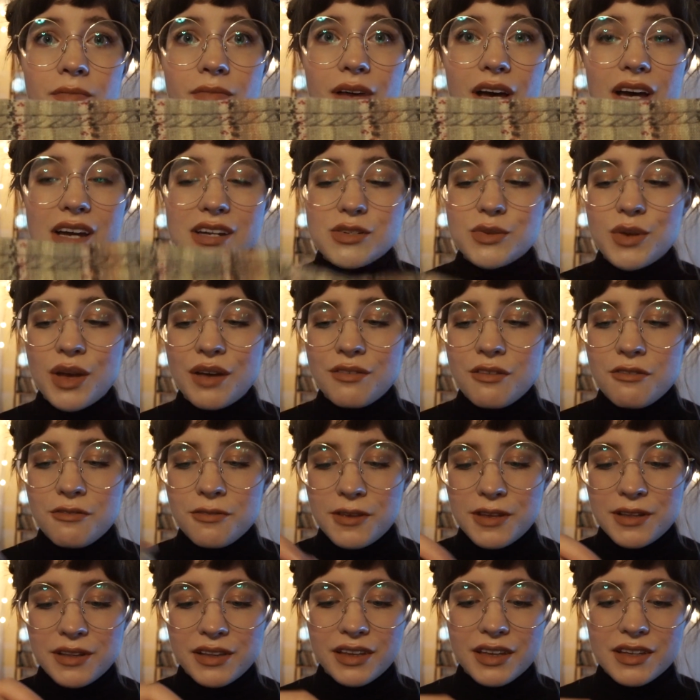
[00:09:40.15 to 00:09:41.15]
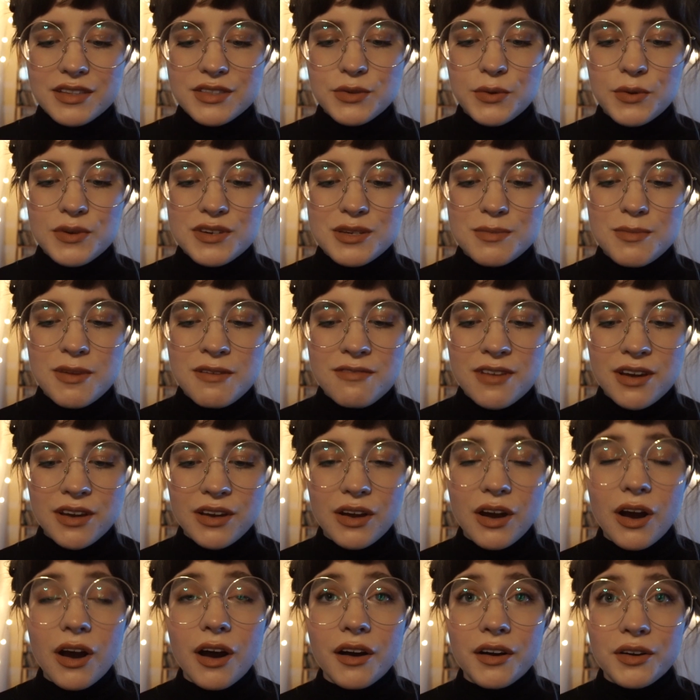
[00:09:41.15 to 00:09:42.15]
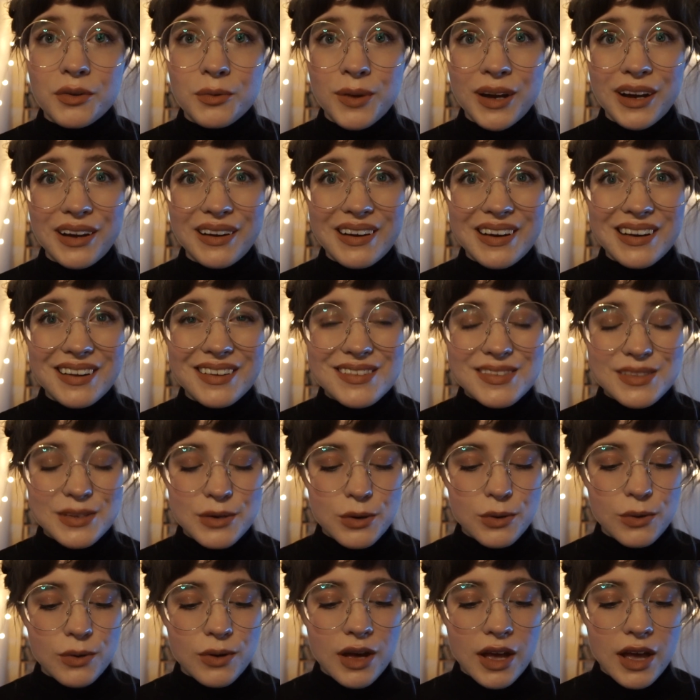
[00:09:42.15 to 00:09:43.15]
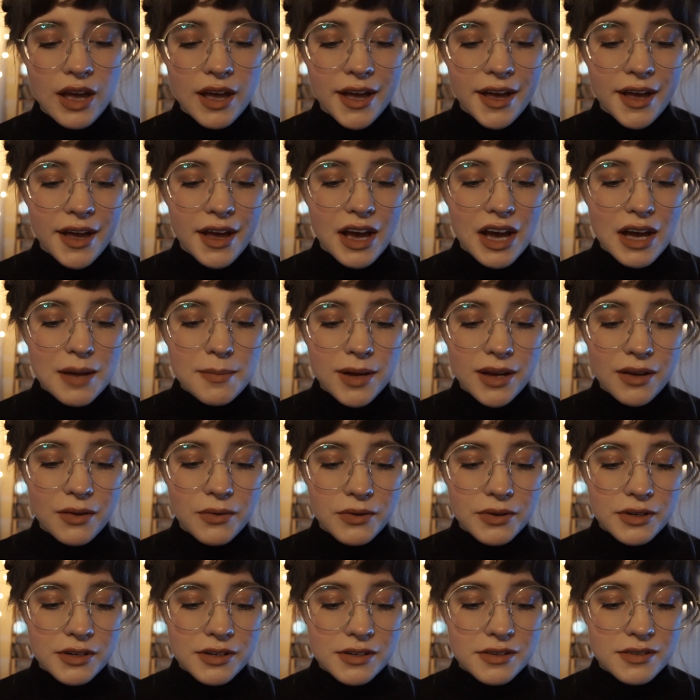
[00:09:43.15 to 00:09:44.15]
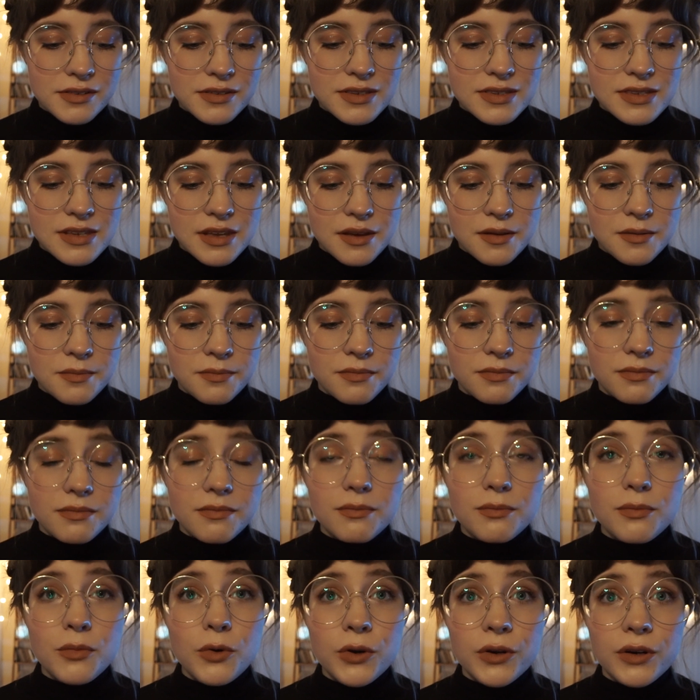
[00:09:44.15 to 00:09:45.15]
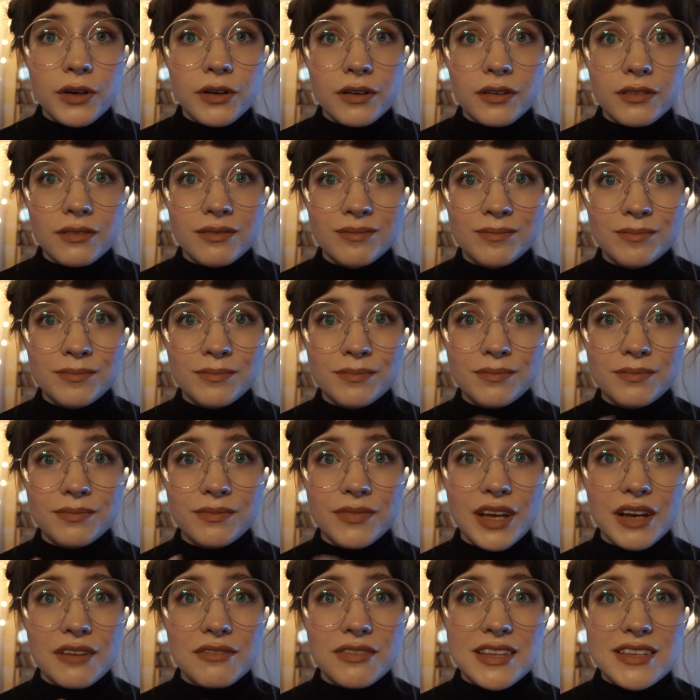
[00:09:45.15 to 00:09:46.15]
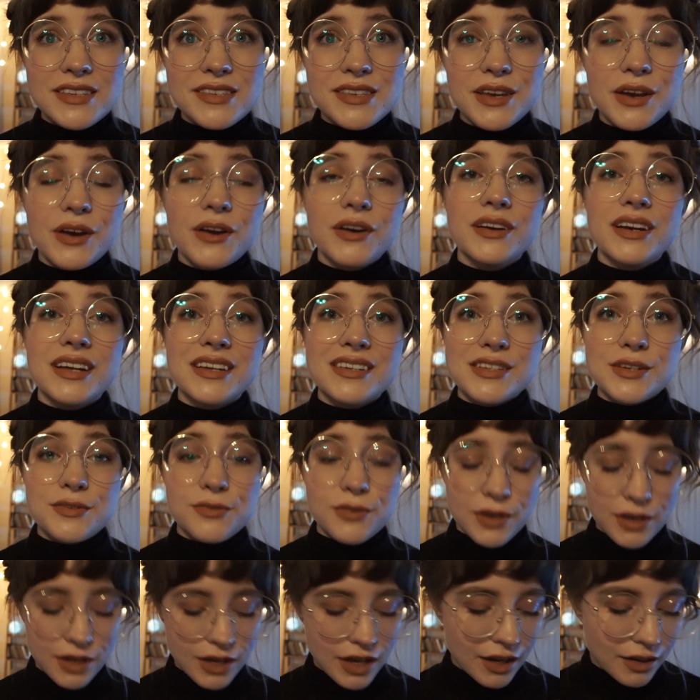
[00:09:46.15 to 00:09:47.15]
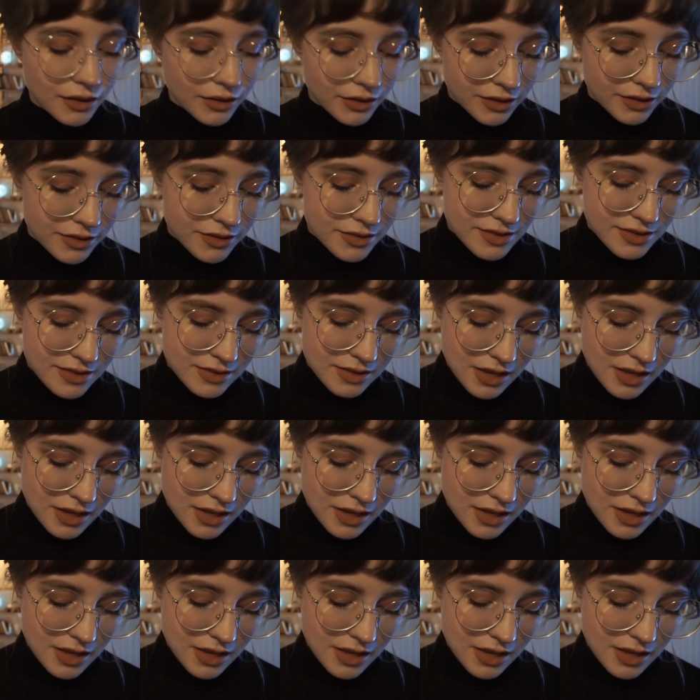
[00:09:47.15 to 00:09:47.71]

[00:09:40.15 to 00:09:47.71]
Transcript: I do have a feeling it's going to be very hard wearing, so I might order some more of this yarn in different colors.